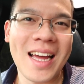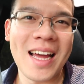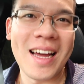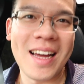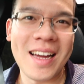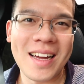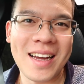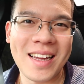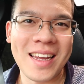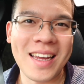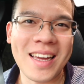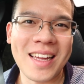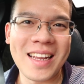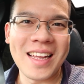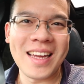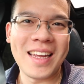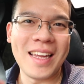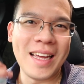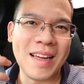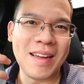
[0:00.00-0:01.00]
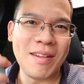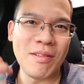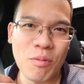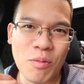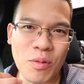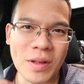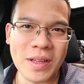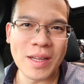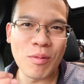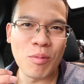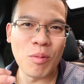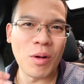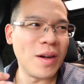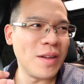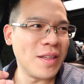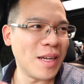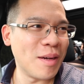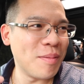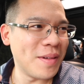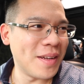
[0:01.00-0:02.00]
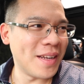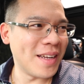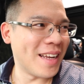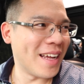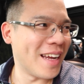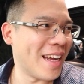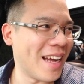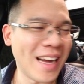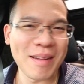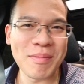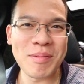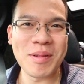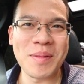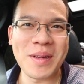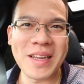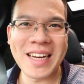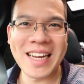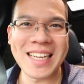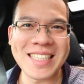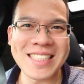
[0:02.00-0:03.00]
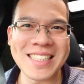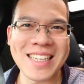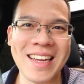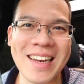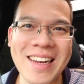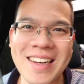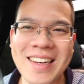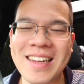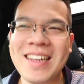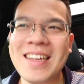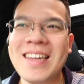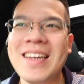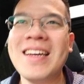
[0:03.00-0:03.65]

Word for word: Uh, I get like really walled up and like hyped up, get excited.